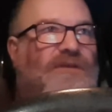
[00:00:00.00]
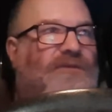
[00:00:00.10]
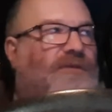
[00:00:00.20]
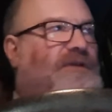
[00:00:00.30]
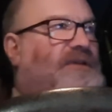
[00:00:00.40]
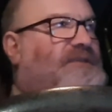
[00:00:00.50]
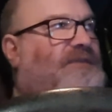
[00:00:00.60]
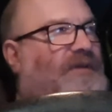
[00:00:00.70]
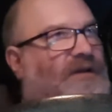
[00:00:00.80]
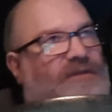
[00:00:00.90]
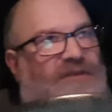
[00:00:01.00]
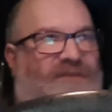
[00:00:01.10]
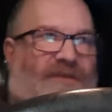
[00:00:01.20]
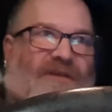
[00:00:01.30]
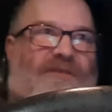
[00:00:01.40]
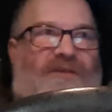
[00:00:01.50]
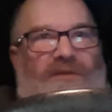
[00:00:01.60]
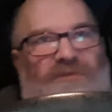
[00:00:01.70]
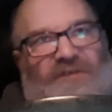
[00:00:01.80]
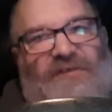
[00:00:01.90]
What else have I got to say? I
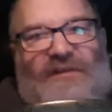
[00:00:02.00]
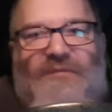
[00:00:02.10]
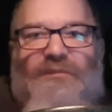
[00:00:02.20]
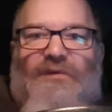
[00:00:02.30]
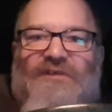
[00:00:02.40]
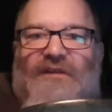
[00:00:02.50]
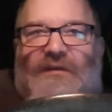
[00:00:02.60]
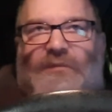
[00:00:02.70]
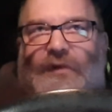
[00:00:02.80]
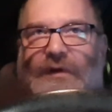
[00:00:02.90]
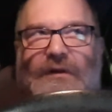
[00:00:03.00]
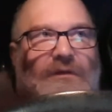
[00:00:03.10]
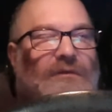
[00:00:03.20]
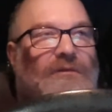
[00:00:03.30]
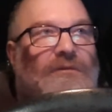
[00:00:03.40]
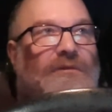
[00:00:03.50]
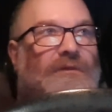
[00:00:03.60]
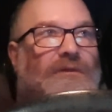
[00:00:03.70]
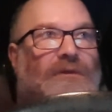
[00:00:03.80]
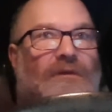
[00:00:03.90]
was asleep most of the morning,
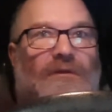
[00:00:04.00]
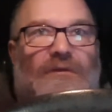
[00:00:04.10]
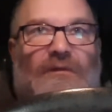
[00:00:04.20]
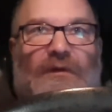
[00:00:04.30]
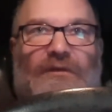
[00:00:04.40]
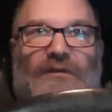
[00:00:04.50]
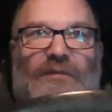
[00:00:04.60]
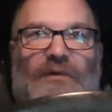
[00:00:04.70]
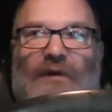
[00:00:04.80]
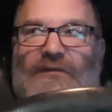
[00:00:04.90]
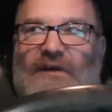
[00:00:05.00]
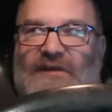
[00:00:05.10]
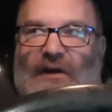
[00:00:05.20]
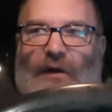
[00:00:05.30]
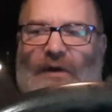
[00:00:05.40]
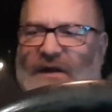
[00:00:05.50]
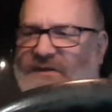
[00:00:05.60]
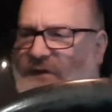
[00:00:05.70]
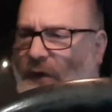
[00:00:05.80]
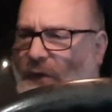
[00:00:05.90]
so I should be well rested. Oh, and it's
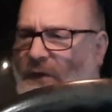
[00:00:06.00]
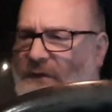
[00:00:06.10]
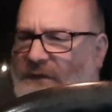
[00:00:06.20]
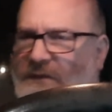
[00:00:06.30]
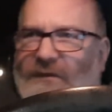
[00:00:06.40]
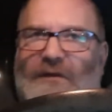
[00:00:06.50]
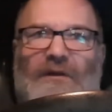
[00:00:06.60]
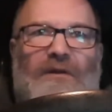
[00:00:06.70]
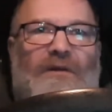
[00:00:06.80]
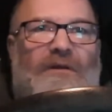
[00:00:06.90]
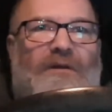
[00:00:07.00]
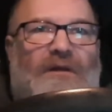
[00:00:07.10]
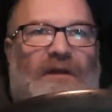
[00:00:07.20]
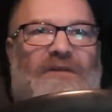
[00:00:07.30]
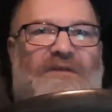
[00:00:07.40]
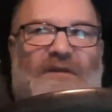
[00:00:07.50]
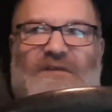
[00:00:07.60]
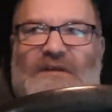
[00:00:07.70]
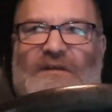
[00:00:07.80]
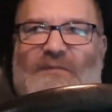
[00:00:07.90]
cold. It's
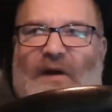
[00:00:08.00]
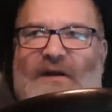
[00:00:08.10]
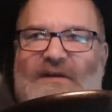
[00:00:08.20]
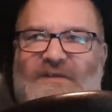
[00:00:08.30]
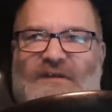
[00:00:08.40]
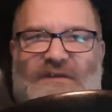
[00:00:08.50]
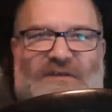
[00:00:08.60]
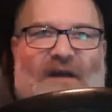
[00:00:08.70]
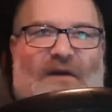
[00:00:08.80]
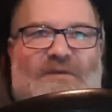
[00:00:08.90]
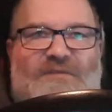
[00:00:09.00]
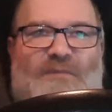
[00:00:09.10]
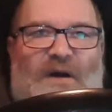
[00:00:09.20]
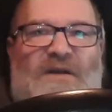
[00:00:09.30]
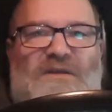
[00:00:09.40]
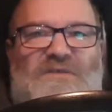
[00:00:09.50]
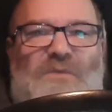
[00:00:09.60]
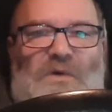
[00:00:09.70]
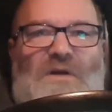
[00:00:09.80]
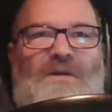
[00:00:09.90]
in the minuses now. It's
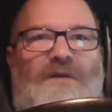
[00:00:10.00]
-1.